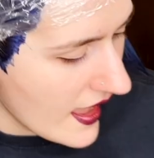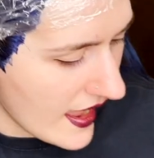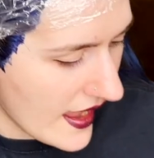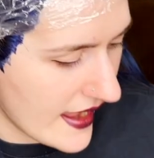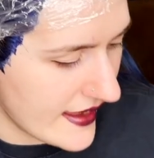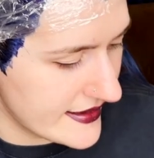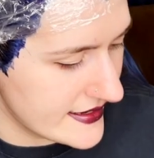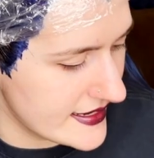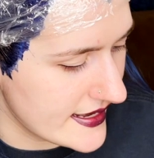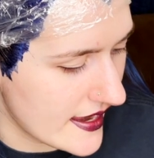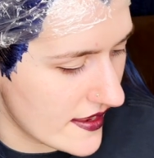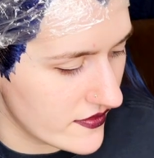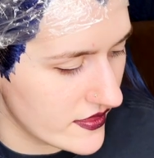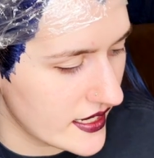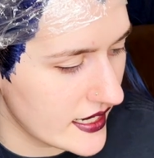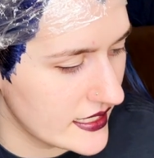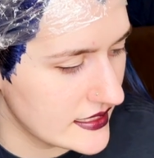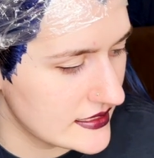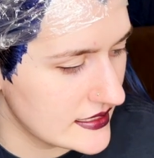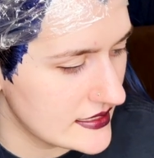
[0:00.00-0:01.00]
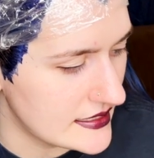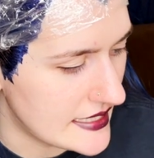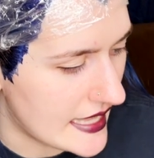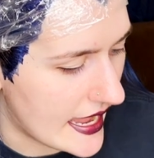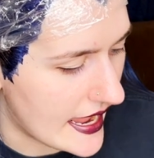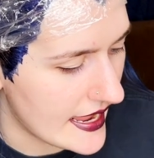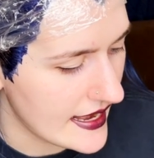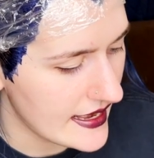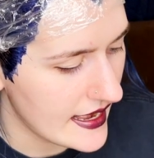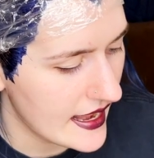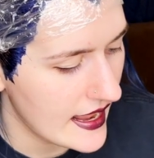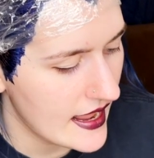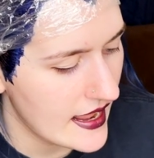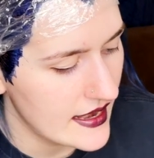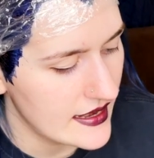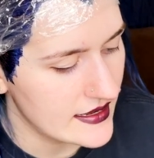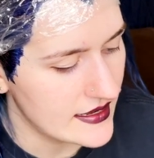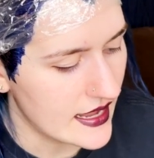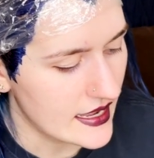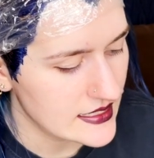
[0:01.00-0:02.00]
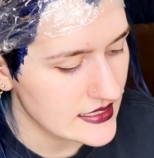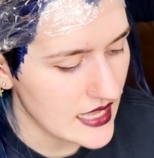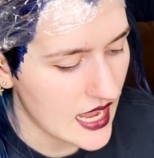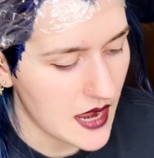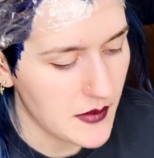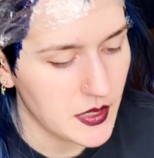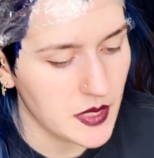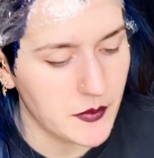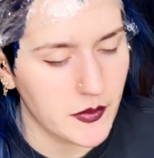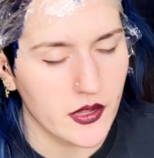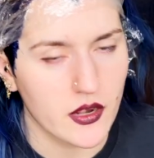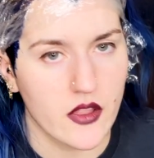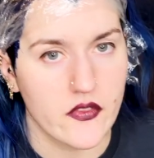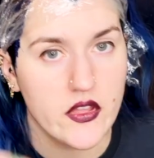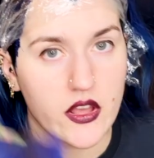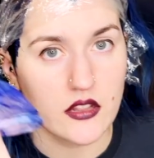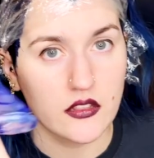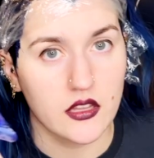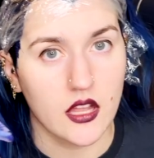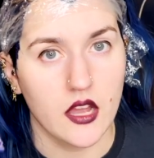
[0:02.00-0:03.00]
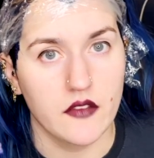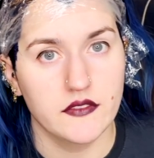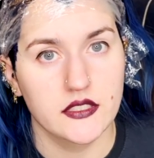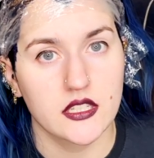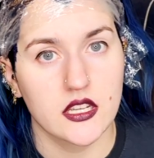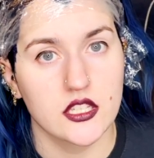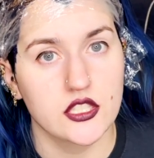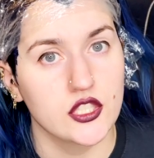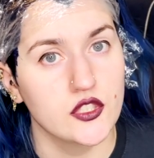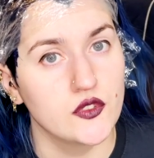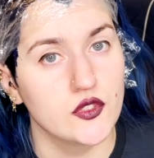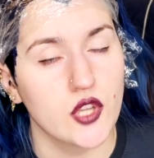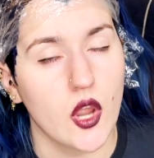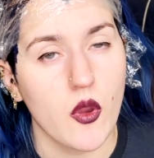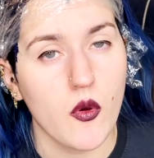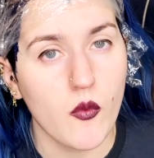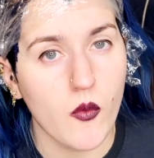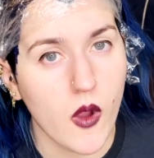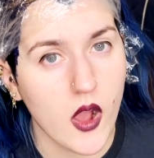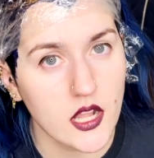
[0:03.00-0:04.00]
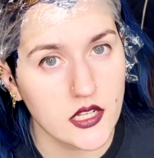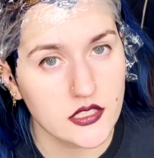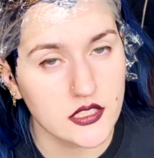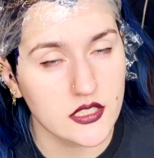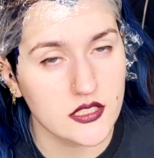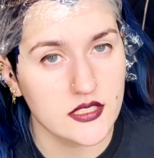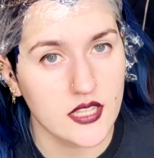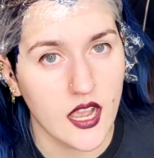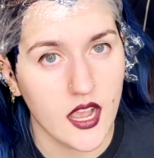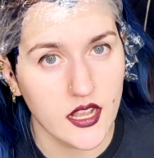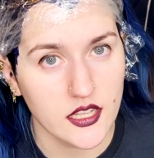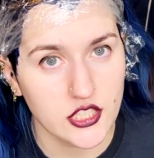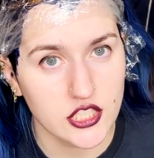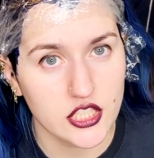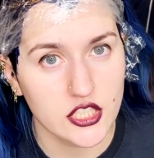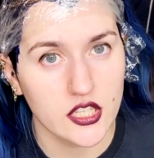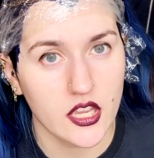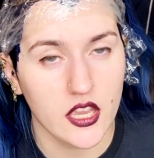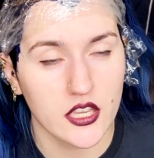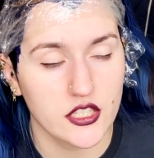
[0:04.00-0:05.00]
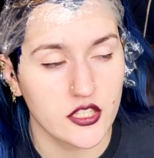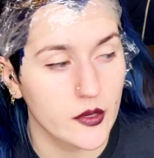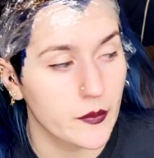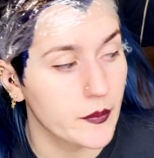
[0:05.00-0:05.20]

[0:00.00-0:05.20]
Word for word: And now that I did that, Next, I'm gonna put on the gloves because you don't want to touch your